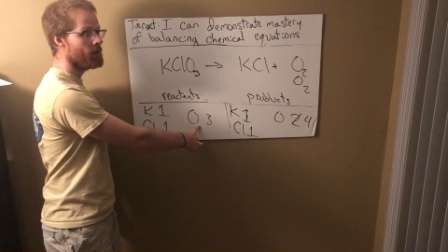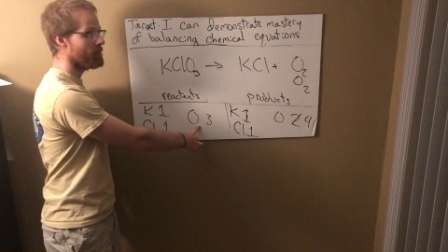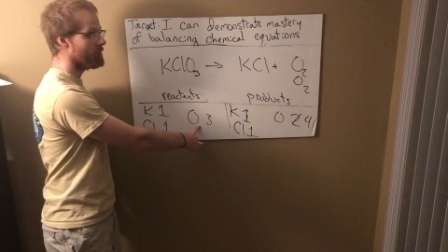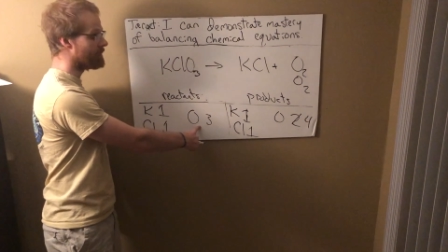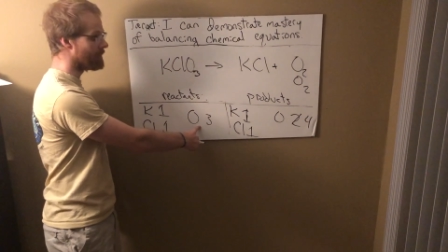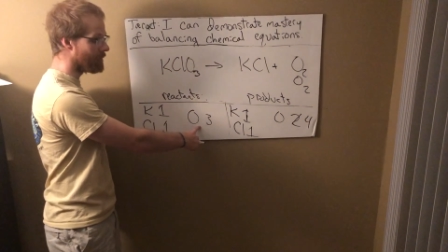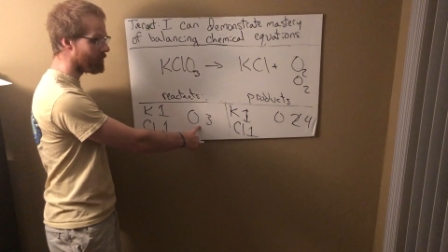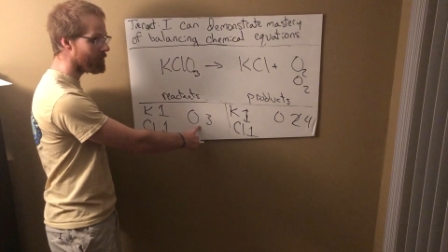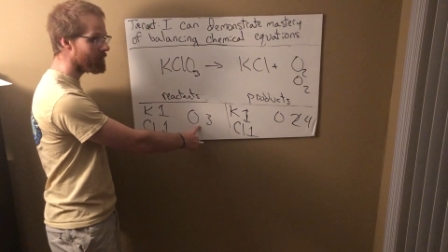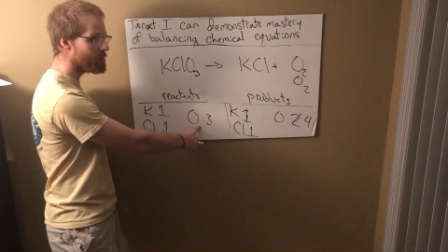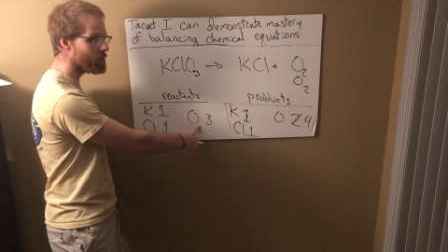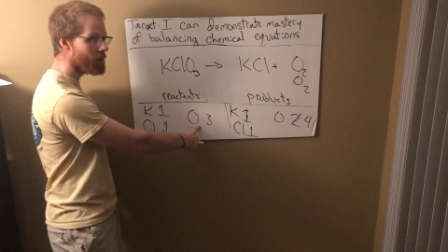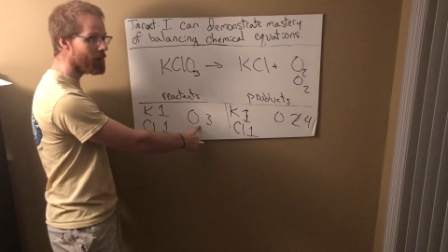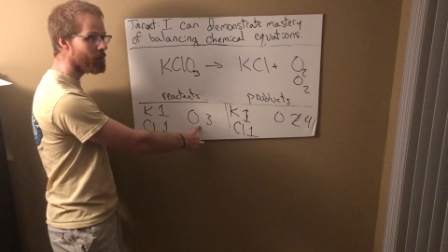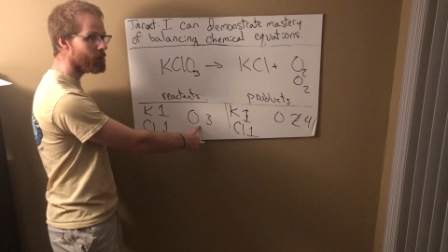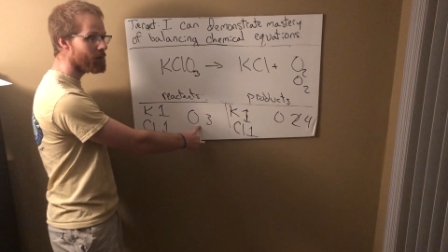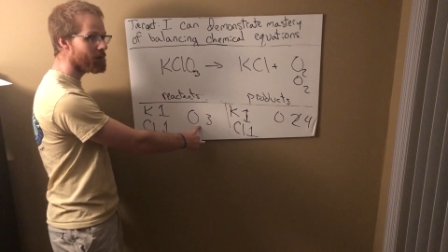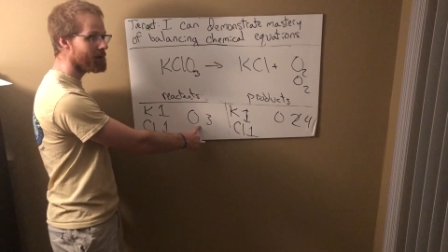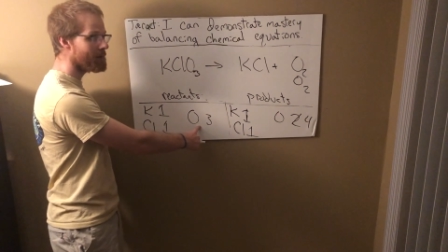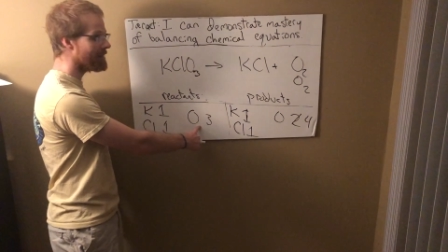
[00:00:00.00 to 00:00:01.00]
The only way
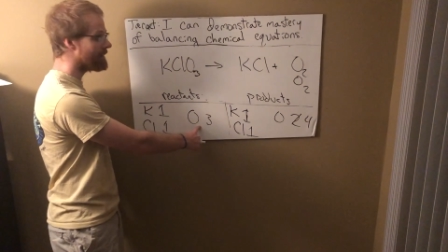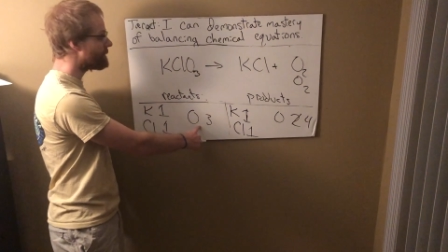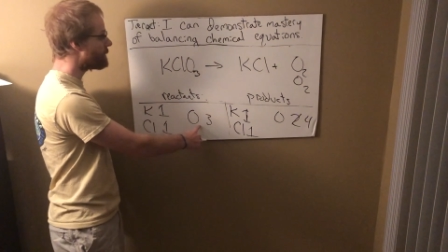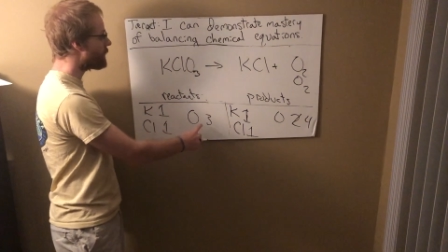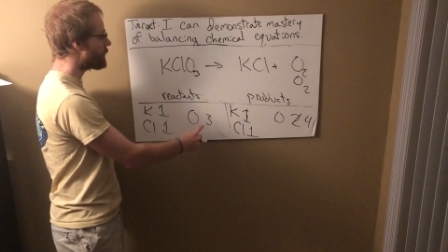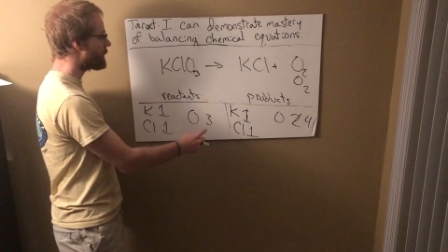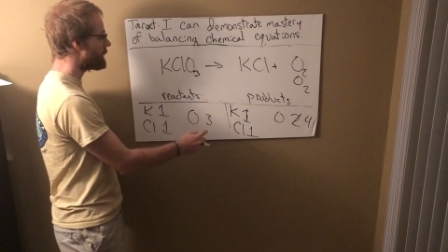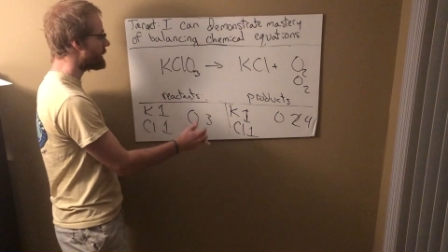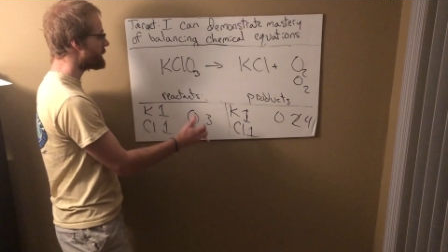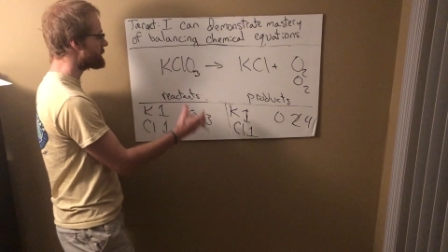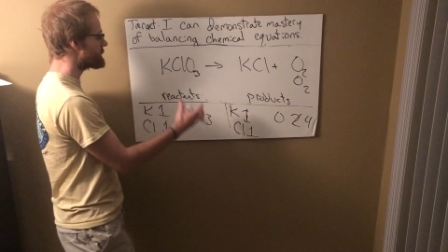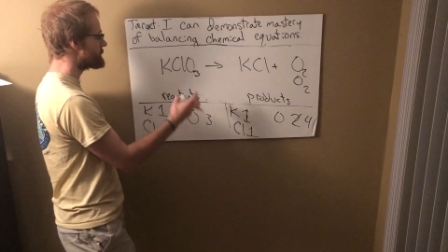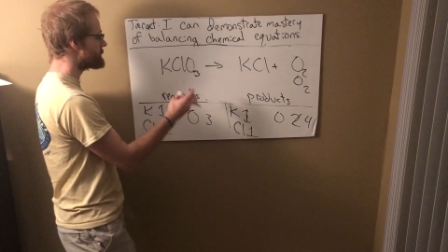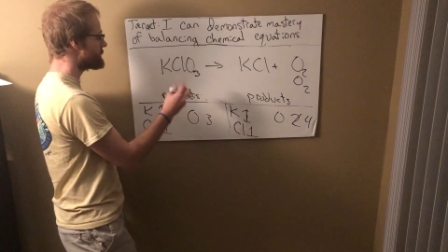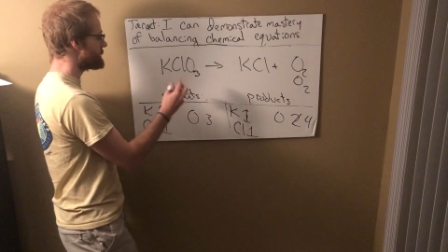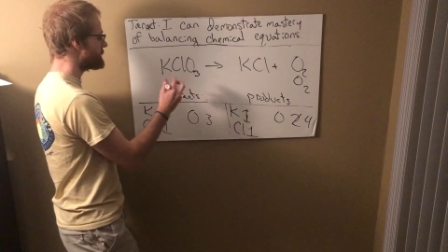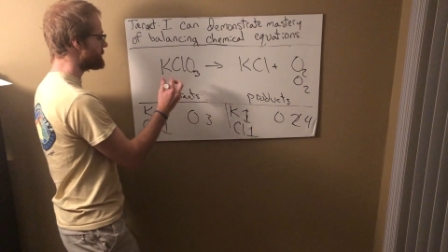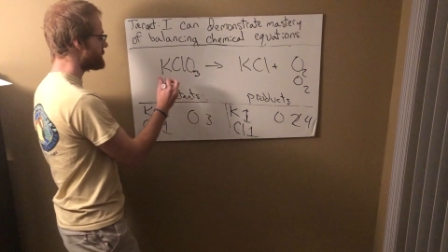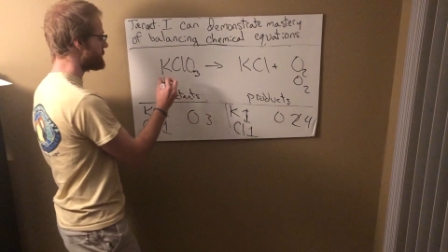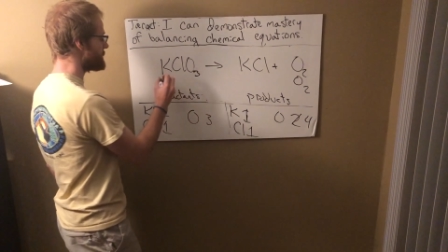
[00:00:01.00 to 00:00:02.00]
we're going to get more
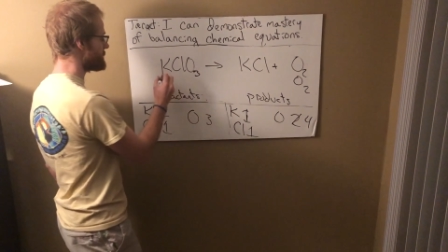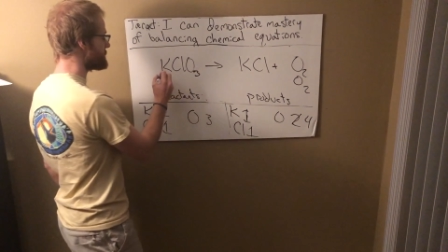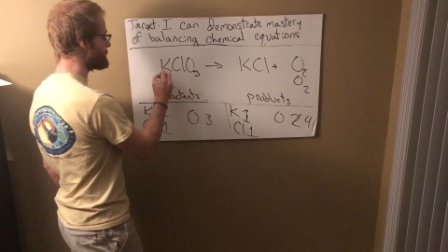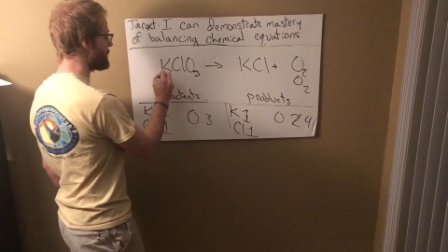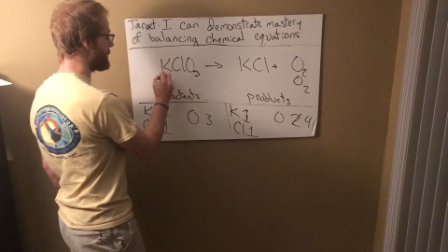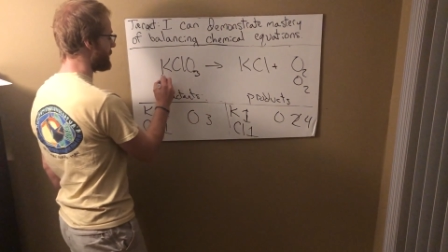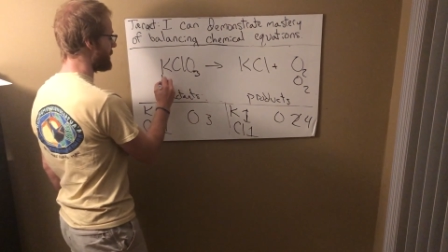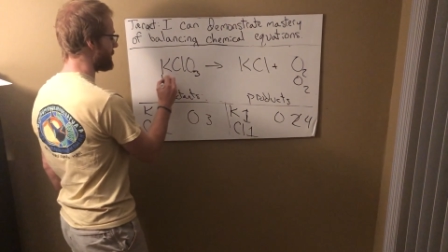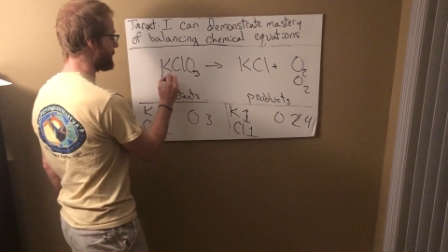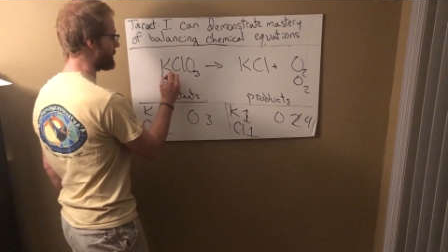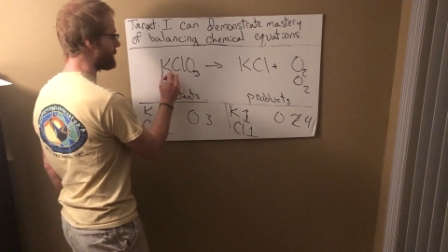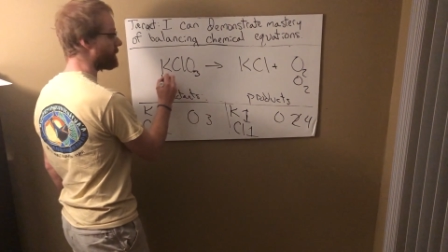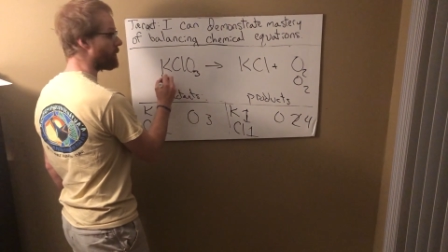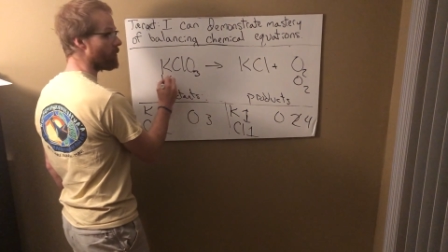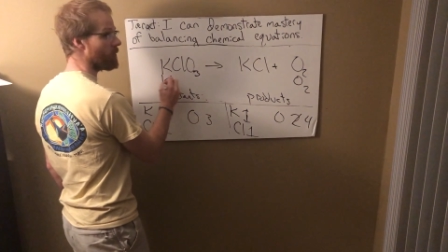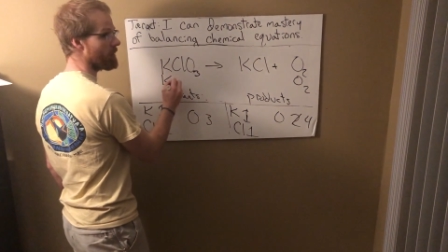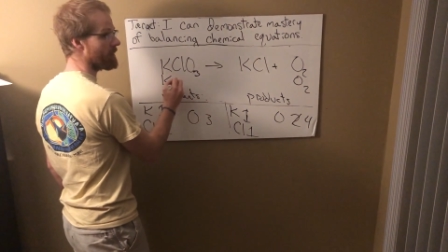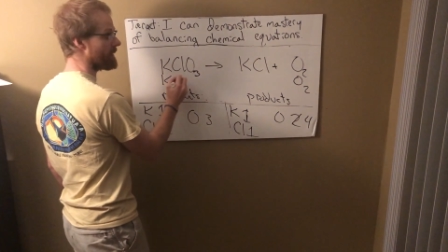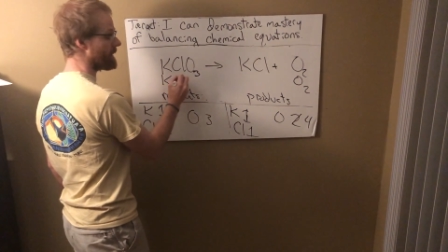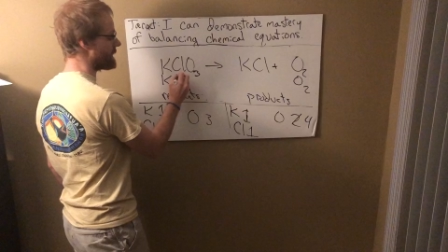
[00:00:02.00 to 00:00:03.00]
oxygen is by adding
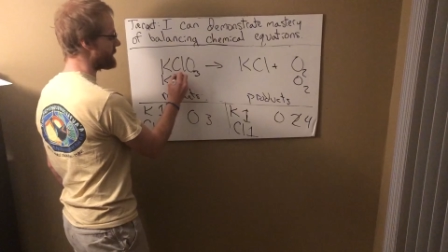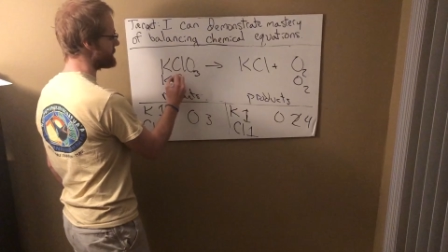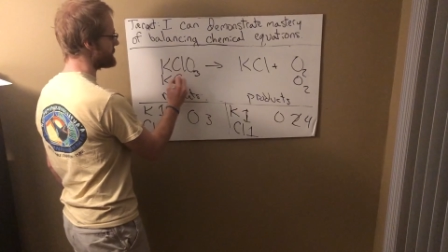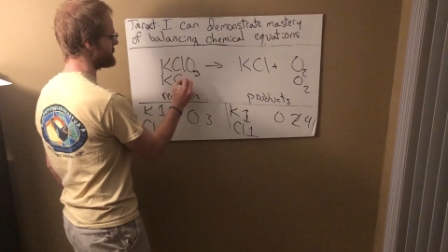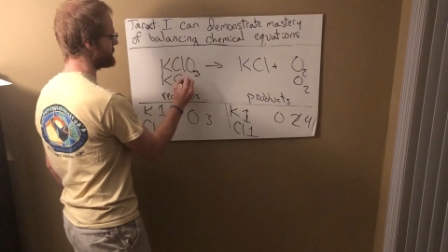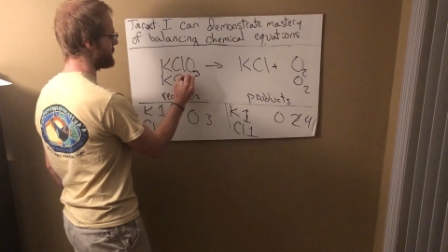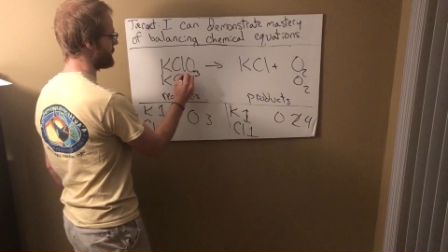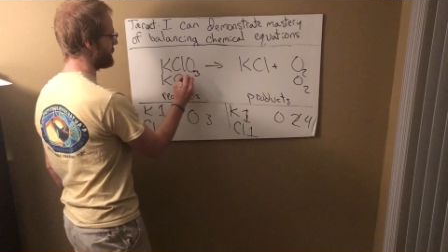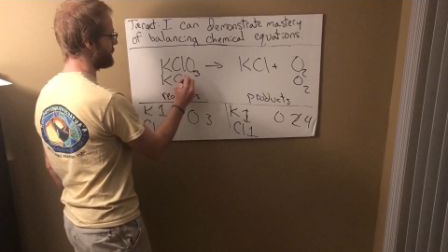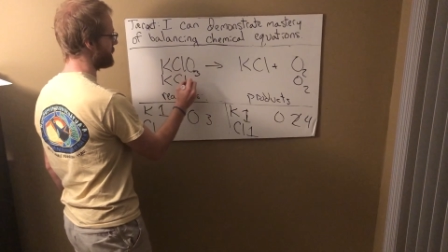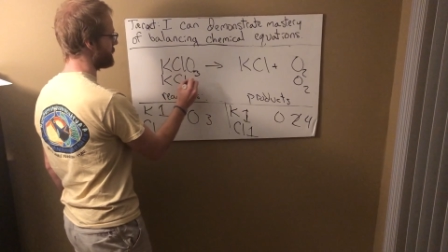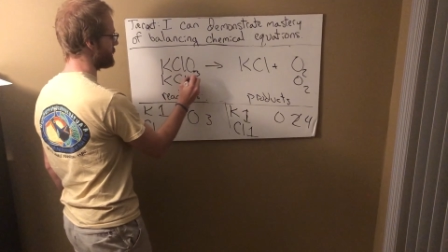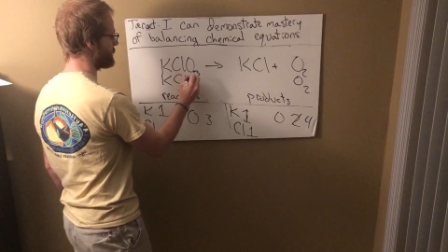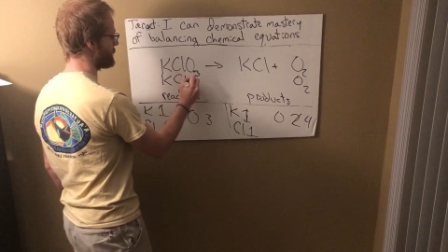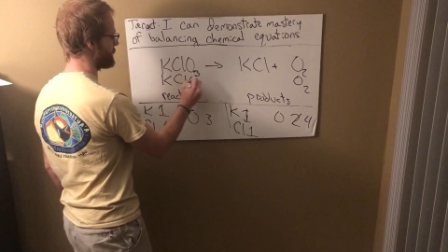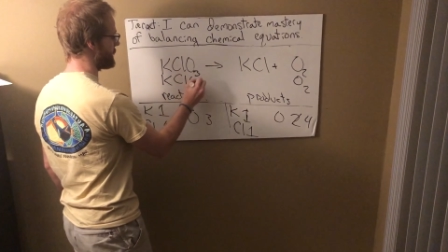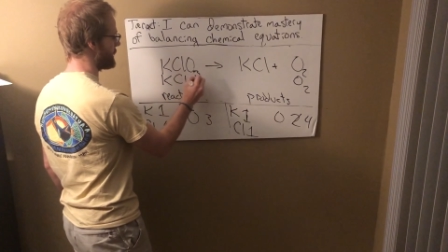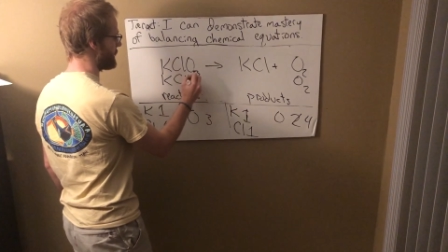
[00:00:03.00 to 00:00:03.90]
more KClO3.